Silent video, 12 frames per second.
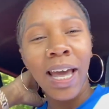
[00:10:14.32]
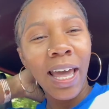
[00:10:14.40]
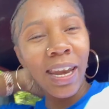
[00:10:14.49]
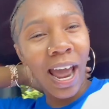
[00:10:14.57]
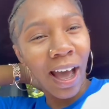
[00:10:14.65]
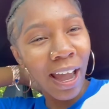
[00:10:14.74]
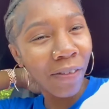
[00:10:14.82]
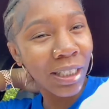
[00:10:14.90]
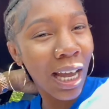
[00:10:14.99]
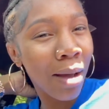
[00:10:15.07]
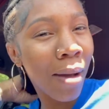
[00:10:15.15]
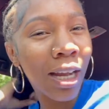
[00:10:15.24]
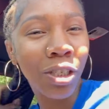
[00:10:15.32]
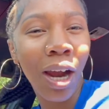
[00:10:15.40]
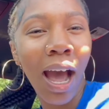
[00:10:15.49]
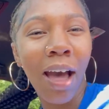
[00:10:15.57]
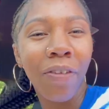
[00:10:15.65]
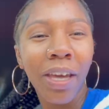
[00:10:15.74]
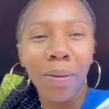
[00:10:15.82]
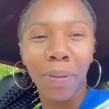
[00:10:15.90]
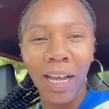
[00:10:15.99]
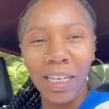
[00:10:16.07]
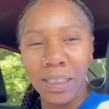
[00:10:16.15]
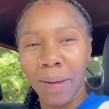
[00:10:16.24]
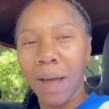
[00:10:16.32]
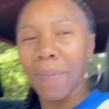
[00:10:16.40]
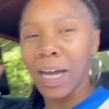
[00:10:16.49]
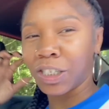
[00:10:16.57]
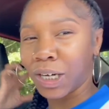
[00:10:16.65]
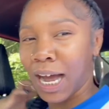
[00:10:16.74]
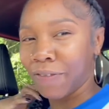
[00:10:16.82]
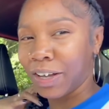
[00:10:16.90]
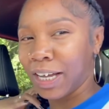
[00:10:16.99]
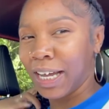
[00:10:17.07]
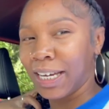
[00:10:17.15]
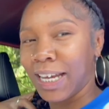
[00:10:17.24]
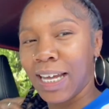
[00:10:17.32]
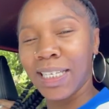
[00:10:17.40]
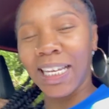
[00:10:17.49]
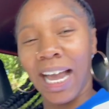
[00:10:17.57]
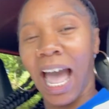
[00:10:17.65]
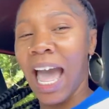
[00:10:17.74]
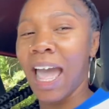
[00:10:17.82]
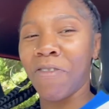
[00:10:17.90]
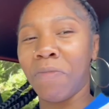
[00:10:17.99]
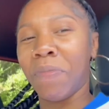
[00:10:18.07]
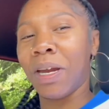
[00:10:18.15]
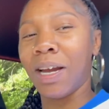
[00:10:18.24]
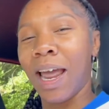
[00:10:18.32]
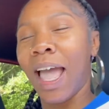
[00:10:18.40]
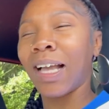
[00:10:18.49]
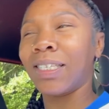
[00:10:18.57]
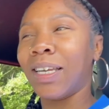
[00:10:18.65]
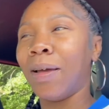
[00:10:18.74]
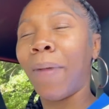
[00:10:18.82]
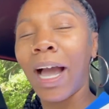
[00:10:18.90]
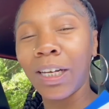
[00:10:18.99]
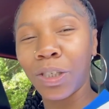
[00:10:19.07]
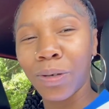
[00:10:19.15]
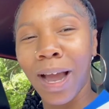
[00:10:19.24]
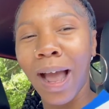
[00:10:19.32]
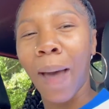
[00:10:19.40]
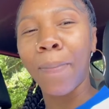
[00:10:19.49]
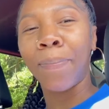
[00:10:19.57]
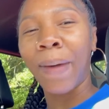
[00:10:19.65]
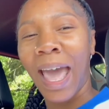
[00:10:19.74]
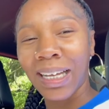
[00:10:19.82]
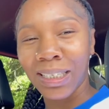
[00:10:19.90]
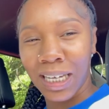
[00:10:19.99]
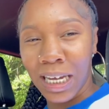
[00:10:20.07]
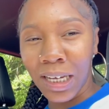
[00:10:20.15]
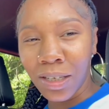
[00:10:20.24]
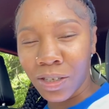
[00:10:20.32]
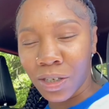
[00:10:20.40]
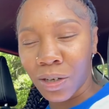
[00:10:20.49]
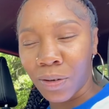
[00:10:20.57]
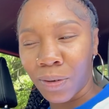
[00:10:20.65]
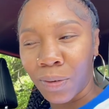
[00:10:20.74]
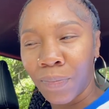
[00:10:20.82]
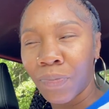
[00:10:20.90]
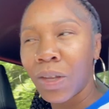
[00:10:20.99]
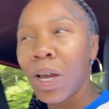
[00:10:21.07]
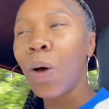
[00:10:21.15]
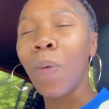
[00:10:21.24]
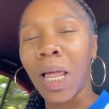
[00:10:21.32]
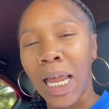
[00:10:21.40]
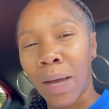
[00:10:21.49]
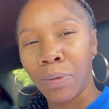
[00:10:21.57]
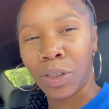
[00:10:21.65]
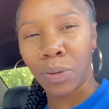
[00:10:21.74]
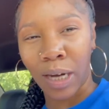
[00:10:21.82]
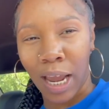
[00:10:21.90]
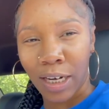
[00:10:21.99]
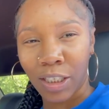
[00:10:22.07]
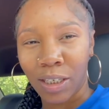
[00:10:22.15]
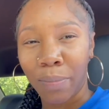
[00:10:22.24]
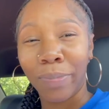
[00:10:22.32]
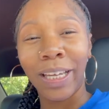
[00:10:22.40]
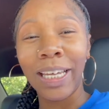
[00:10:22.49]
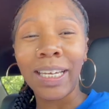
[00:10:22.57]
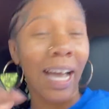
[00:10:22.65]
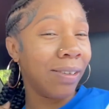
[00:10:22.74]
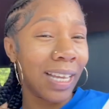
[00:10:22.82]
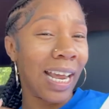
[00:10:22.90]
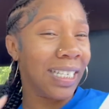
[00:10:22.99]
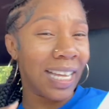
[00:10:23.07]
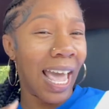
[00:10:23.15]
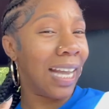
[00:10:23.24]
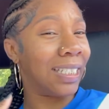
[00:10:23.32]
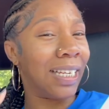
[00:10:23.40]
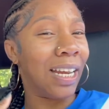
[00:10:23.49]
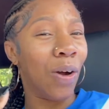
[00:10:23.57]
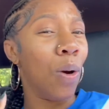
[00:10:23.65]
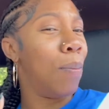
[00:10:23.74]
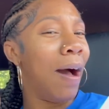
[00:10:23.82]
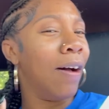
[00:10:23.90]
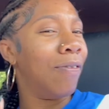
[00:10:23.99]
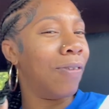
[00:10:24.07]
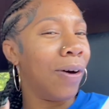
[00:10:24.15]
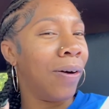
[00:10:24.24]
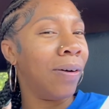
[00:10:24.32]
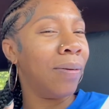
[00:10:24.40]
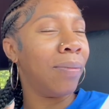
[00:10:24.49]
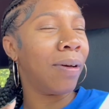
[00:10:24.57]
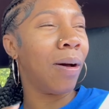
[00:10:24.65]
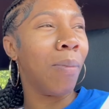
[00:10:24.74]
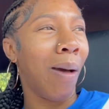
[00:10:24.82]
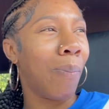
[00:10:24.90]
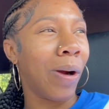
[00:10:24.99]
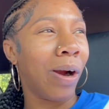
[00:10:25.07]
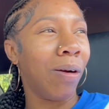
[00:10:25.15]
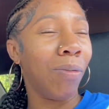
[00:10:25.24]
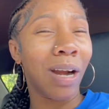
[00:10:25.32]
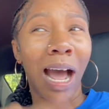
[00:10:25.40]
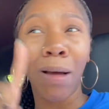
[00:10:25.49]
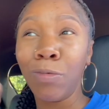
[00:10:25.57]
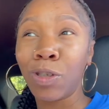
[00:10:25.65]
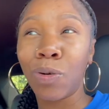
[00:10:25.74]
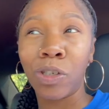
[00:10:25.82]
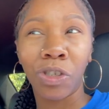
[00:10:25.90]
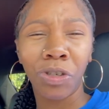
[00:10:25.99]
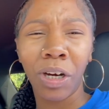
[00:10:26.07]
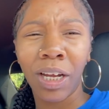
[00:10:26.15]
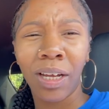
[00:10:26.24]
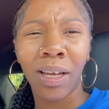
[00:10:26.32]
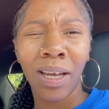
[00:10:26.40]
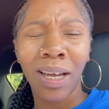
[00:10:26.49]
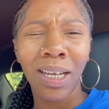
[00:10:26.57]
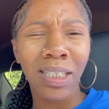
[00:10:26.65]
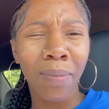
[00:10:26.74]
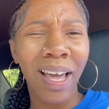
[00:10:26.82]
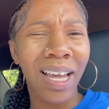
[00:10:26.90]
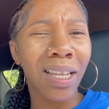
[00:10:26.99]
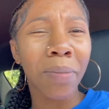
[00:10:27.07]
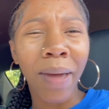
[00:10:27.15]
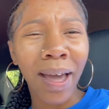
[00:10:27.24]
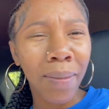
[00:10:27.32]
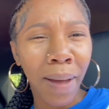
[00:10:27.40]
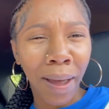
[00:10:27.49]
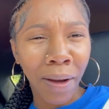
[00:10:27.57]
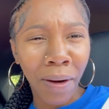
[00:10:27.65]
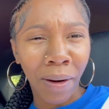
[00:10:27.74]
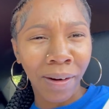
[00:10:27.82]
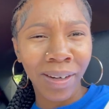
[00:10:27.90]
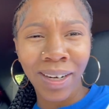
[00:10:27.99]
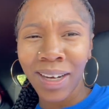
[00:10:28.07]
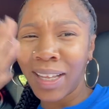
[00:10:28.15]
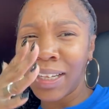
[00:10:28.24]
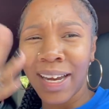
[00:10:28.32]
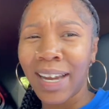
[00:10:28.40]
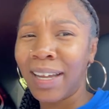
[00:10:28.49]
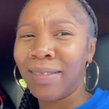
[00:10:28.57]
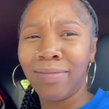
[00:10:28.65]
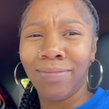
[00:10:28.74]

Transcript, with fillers: Now every time I drive, he complains about my driving, and then he's like, "I haven't been in an accident, mind you. I got backed into while I was door dashing, but he uh, counts that as an accident on my fault, on my part. When I was going straight, and somebody hit the back of my car, like."